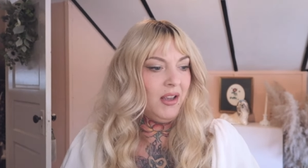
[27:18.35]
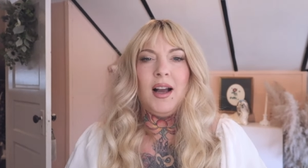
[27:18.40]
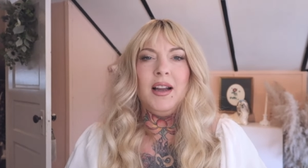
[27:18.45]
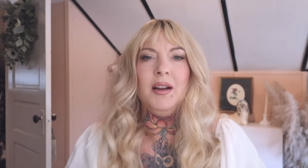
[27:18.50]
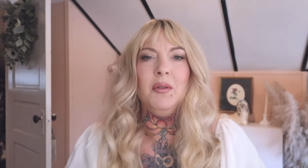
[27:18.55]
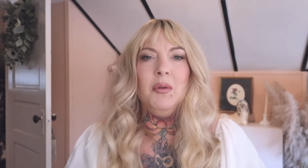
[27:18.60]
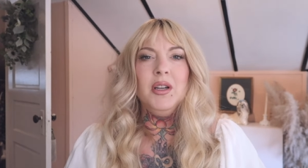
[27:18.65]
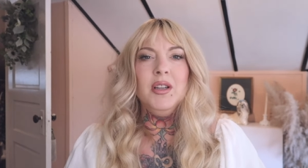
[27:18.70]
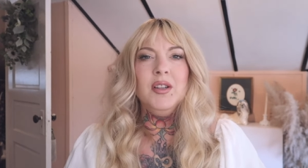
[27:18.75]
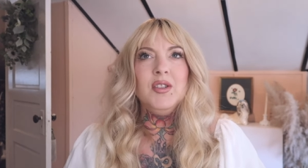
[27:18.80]
I
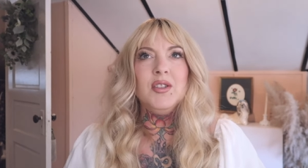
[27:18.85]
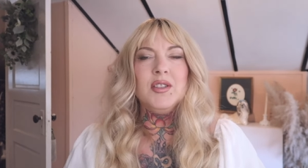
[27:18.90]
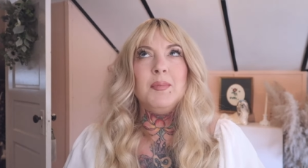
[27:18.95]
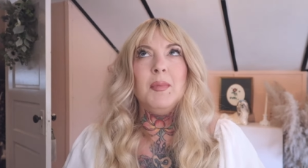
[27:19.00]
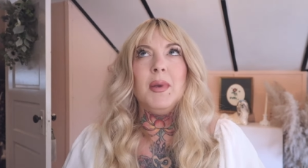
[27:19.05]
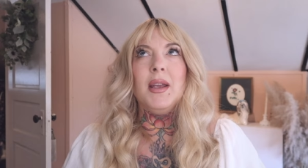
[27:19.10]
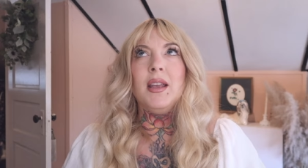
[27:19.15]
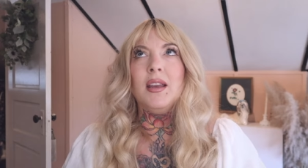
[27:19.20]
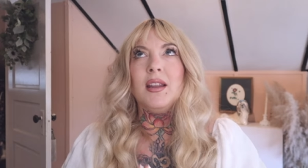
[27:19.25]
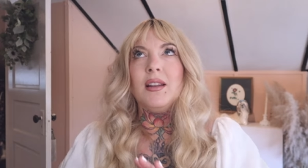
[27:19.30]
wanna just
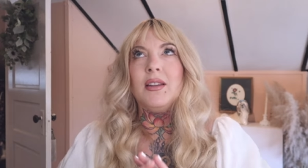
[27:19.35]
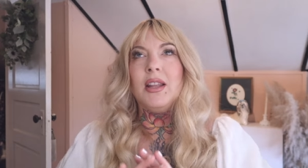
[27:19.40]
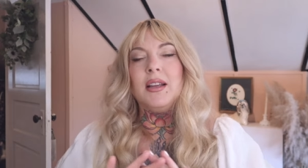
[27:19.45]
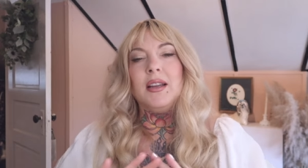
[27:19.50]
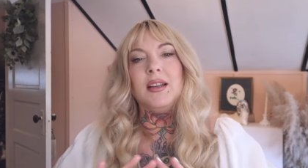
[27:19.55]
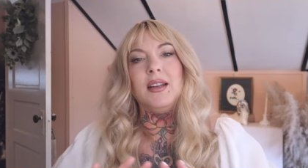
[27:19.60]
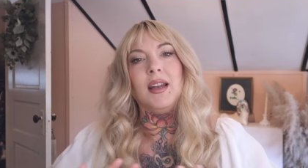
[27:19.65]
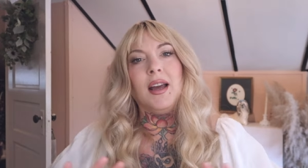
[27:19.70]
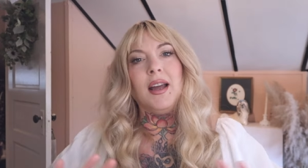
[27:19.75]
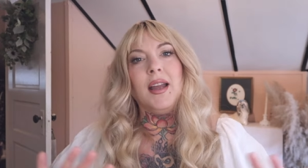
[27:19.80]
make it like
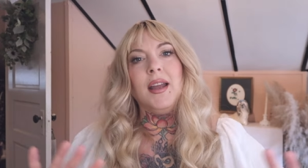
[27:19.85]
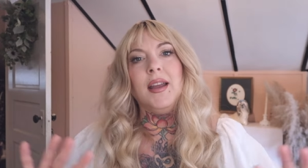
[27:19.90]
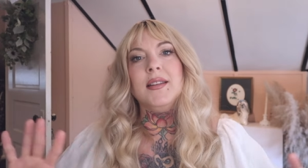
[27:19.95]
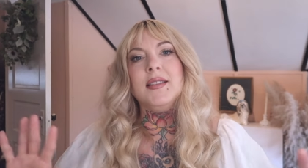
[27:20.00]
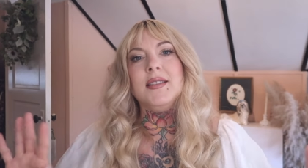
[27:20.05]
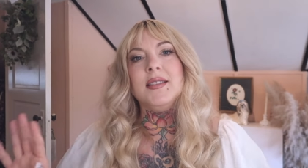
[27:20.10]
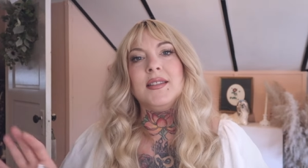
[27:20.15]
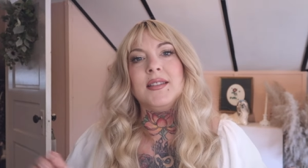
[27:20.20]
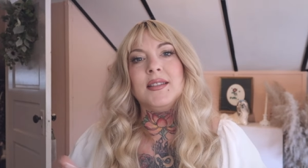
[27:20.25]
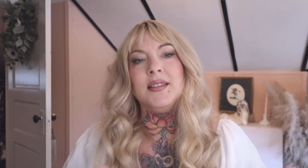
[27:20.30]
a
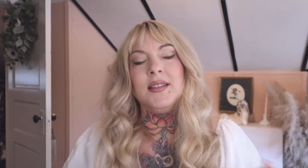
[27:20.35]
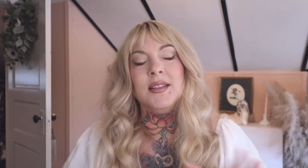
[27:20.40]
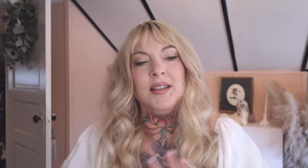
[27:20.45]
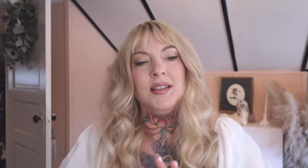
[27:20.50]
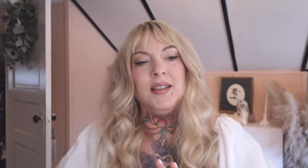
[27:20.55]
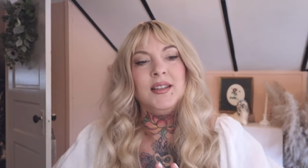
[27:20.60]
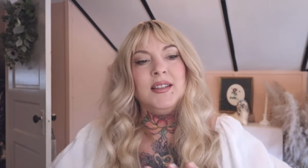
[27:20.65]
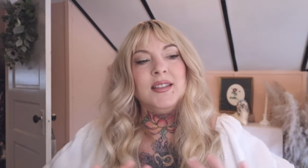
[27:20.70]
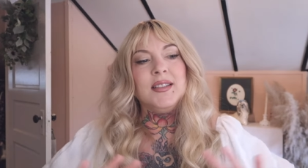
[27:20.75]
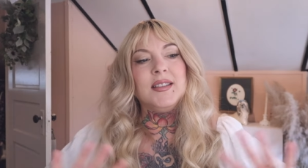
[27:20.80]
nice
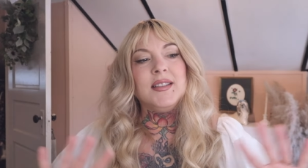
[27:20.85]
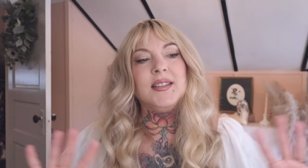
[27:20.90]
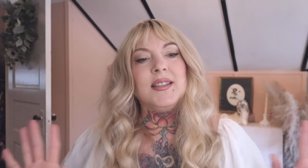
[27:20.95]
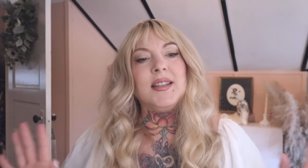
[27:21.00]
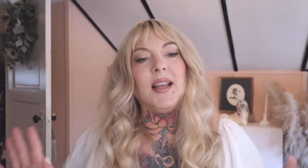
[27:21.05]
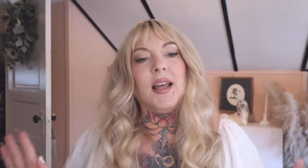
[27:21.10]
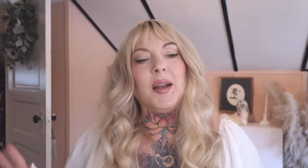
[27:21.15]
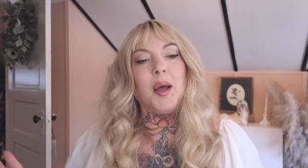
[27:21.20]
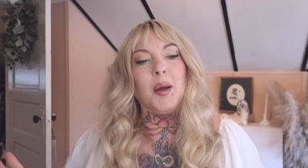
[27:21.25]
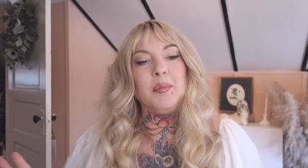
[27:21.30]

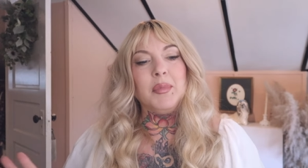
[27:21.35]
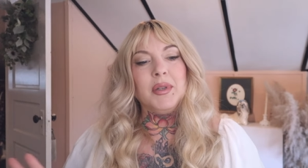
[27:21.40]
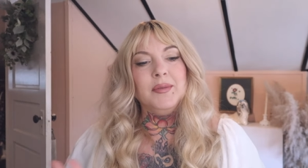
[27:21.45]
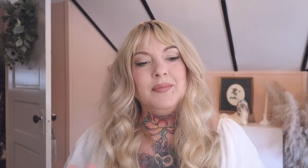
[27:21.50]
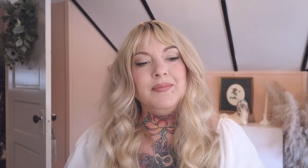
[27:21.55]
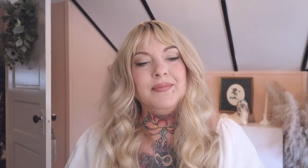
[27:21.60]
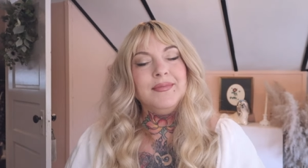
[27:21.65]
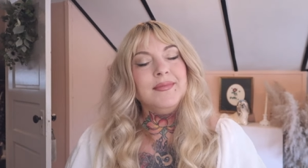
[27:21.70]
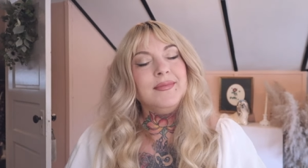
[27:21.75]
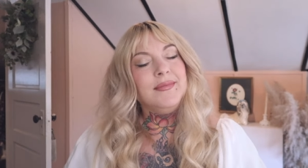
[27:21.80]
setup,
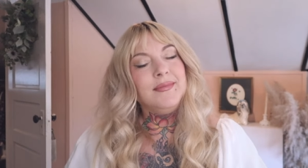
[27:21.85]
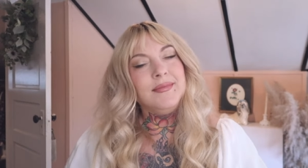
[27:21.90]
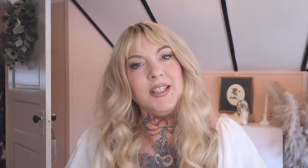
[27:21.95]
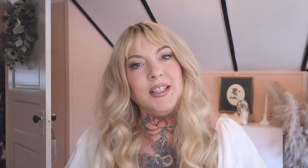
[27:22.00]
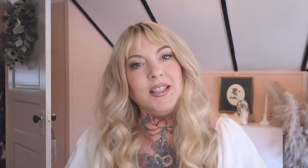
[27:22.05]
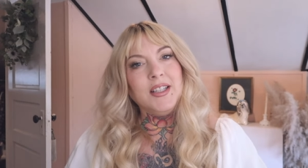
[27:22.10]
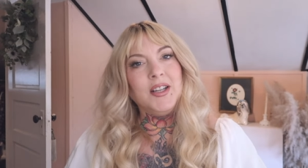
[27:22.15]
you